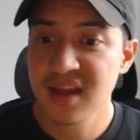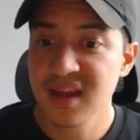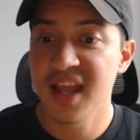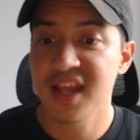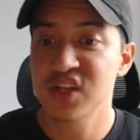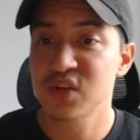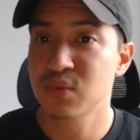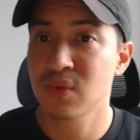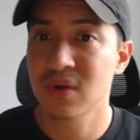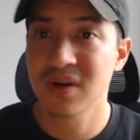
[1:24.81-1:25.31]

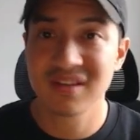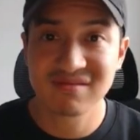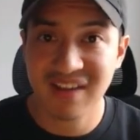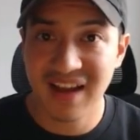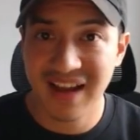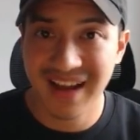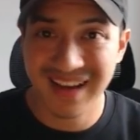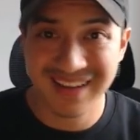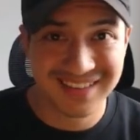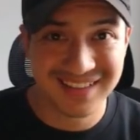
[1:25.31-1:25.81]

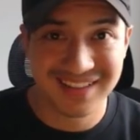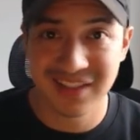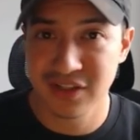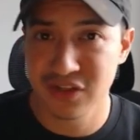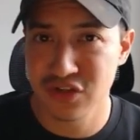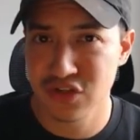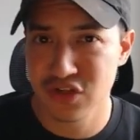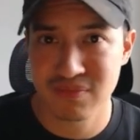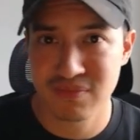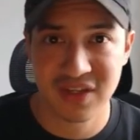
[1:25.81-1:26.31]
H1, ideally
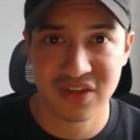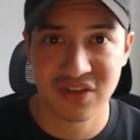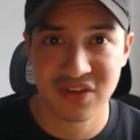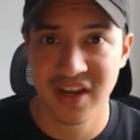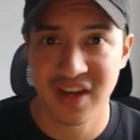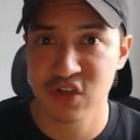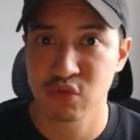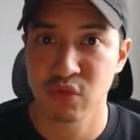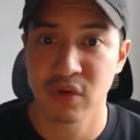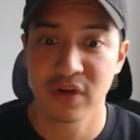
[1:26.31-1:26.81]
you just make your
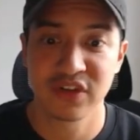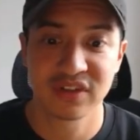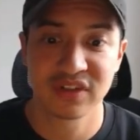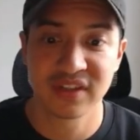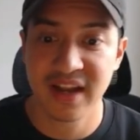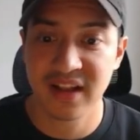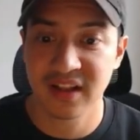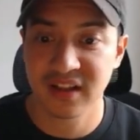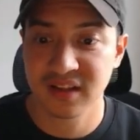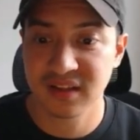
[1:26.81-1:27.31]
H1
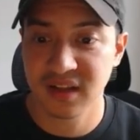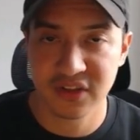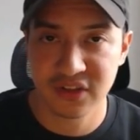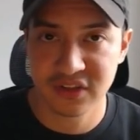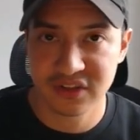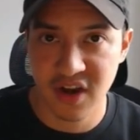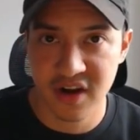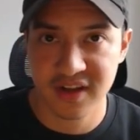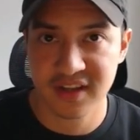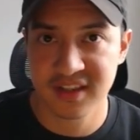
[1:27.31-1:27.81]
your
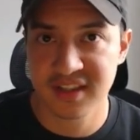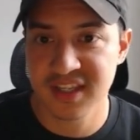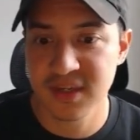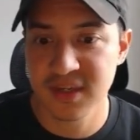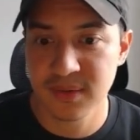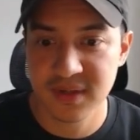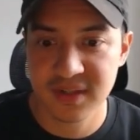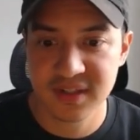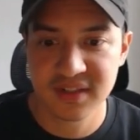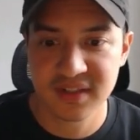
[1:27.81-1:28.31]
target
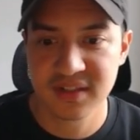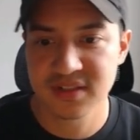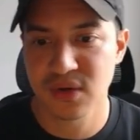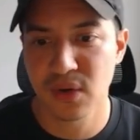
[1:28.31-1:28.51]
keyword.